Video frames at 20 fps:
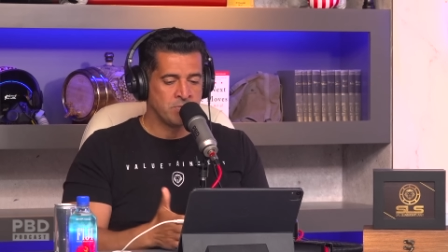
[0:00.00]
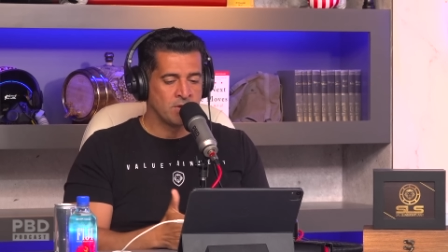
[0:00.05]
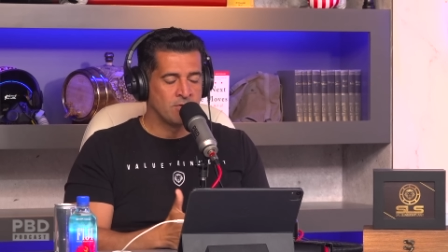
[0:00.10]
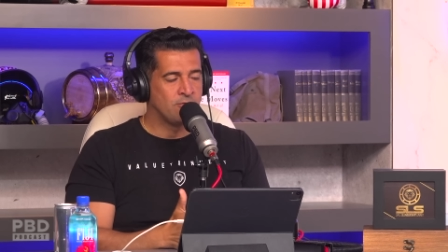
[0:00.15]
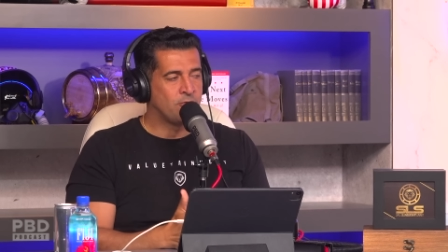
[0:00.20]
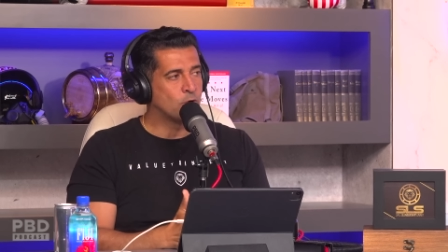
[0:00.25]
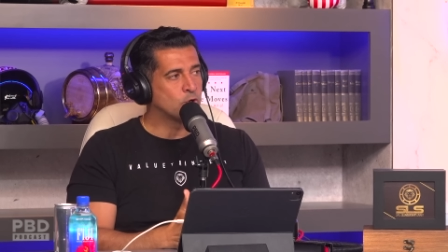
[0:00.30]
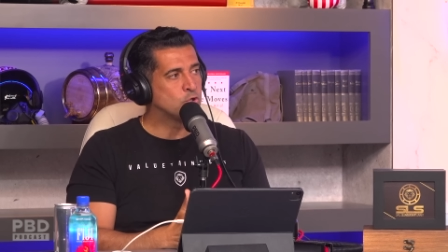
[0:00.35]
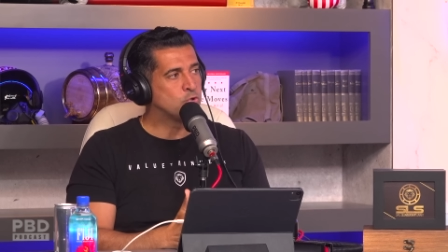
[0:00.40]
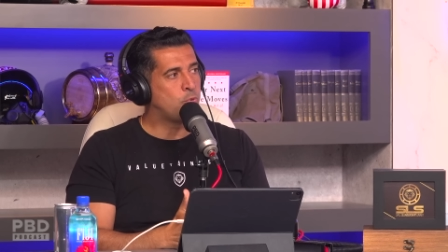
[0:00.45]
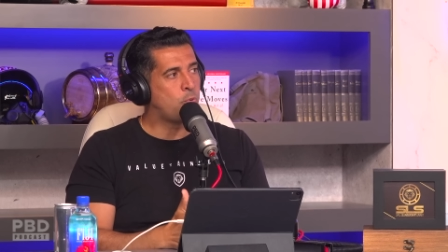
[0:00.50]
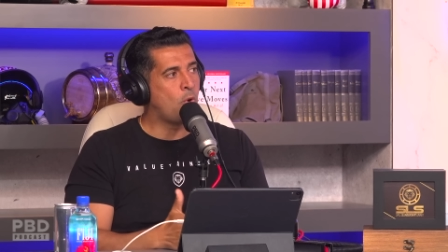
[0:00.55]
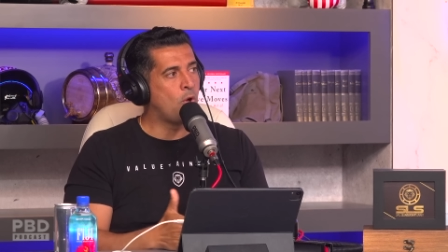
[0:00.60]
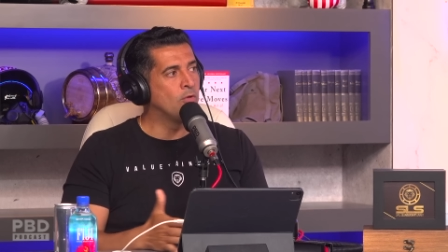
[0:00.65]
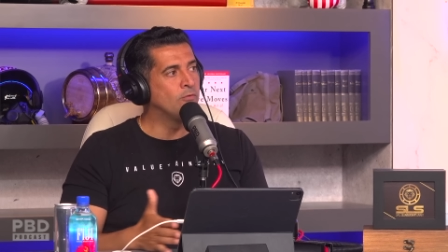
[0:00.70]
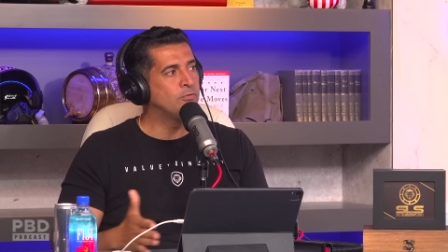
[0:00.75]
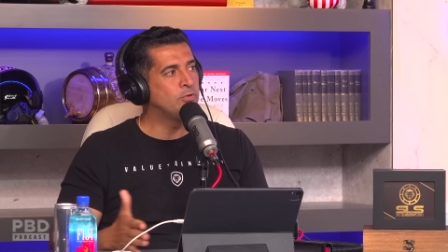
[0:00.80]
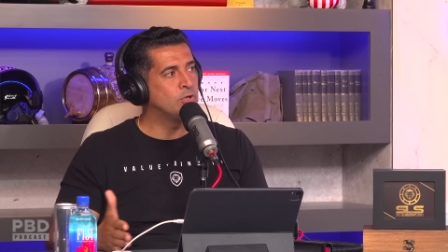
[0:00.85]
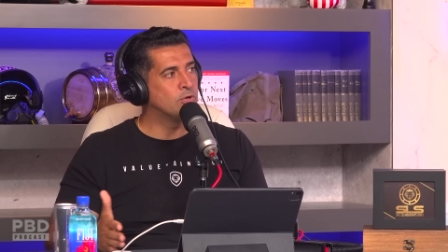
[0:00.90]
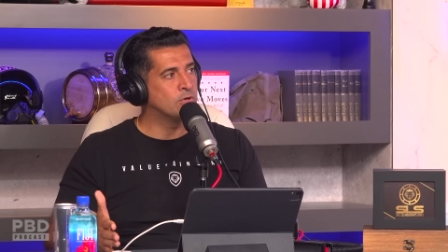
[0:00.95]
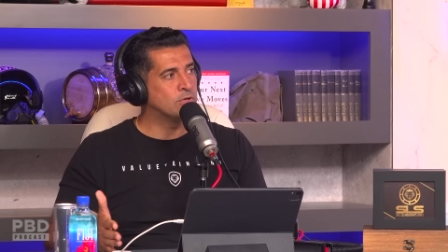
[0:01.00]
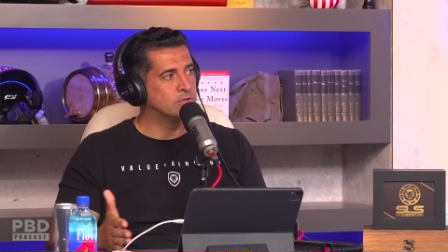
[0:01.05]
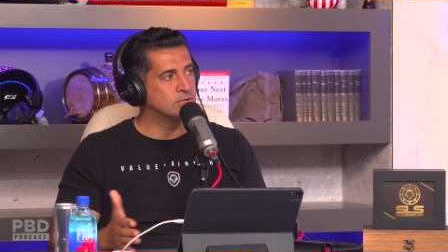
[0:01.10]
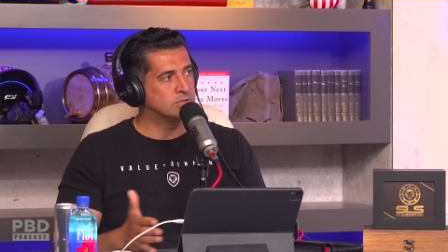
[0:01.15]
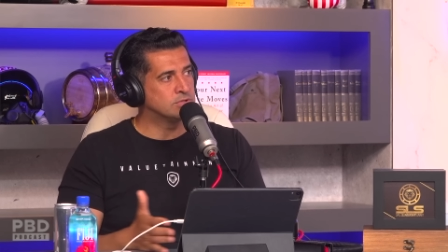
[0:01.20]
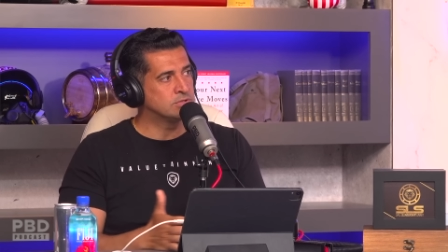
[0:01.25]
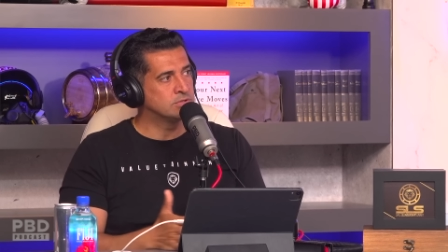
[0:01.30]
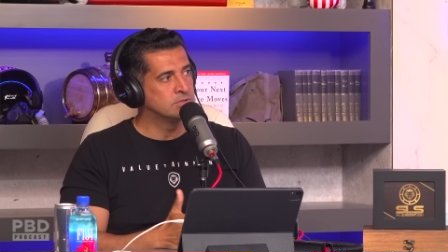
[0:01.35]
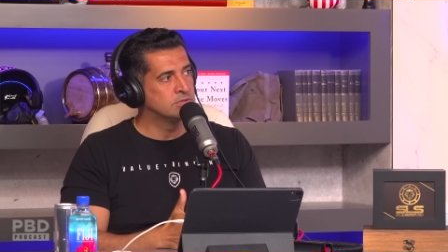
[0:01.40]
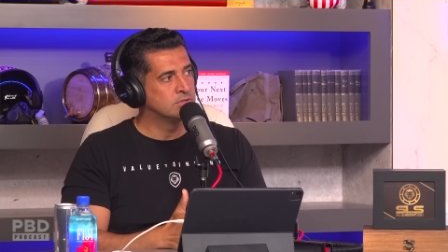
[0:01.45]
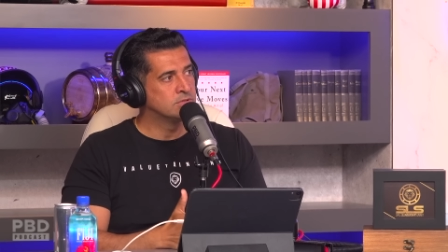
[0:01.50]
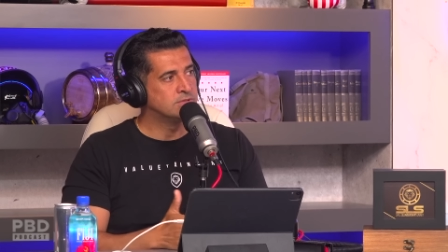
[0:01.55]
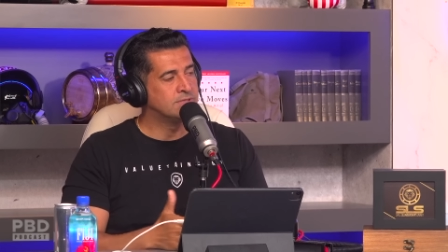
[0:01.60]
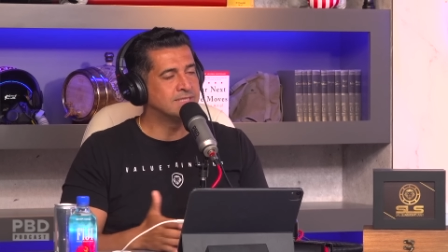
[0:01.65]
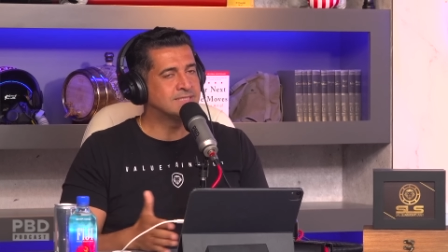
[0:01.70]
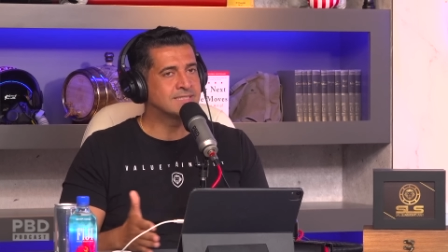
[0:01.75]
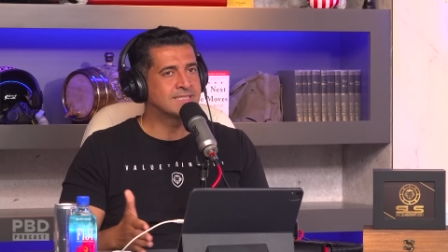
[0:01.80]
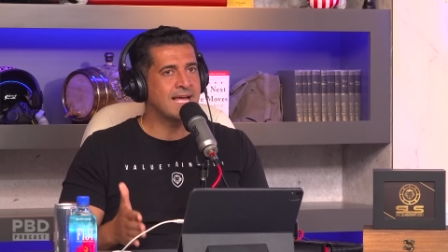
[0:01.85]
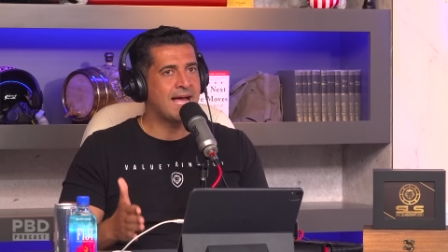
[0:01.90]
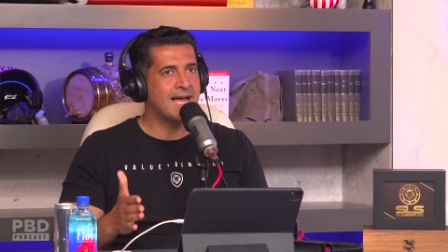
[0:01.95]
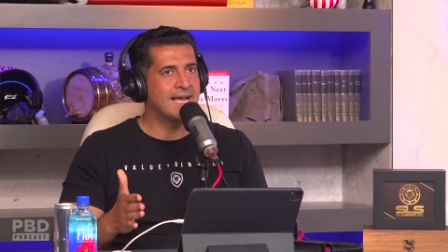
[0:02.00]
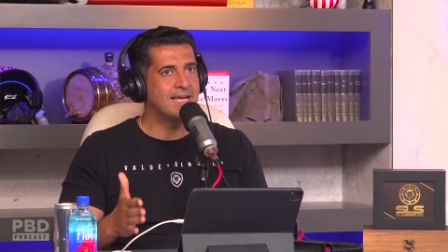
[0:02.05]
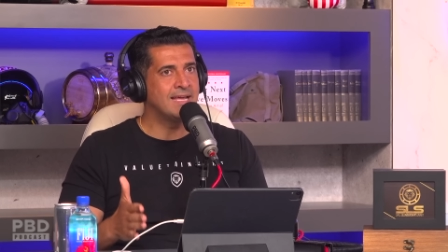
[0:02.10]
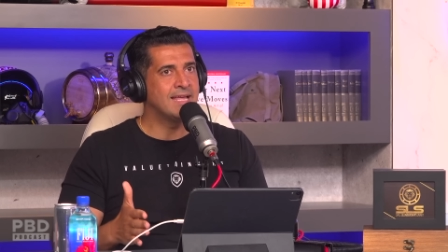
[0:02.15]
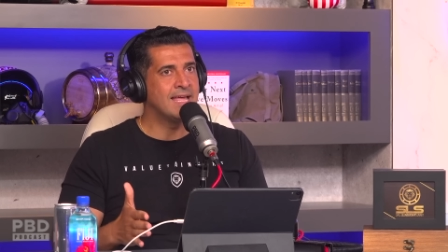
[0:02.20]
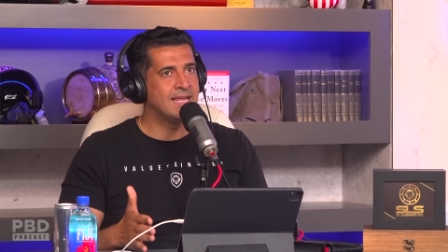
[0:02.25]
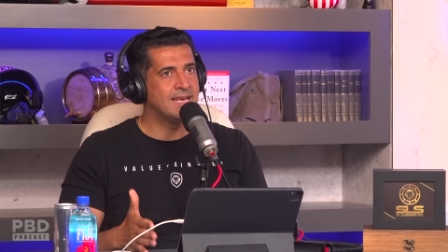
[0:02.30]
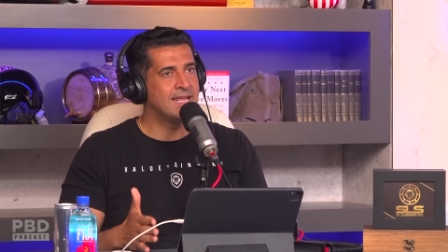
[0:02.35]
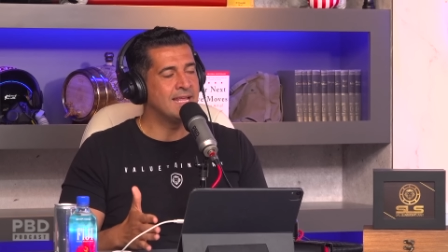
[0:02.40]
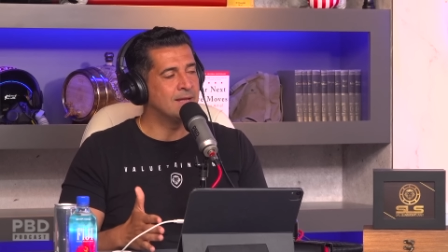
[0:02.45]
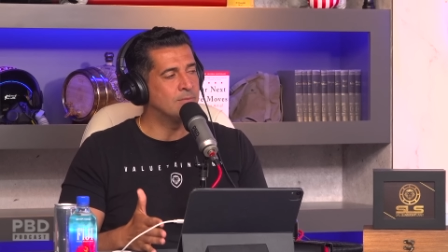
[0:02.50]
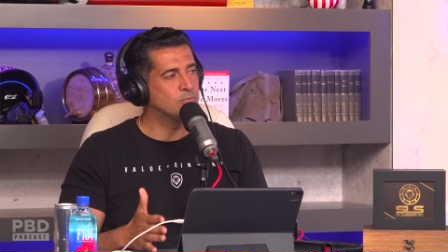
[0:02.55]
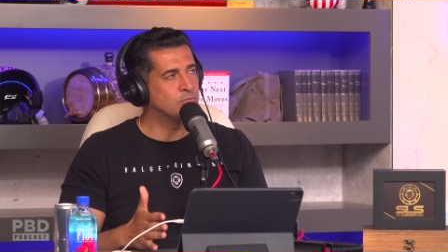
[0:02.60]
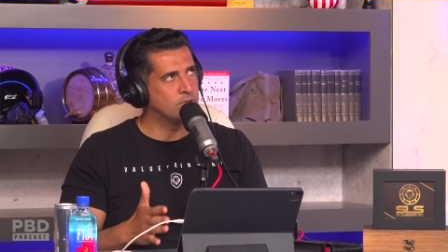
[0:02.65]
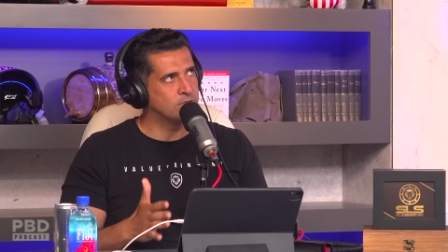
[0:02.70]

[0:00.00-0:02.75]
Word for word: For twelve years, this guy and him,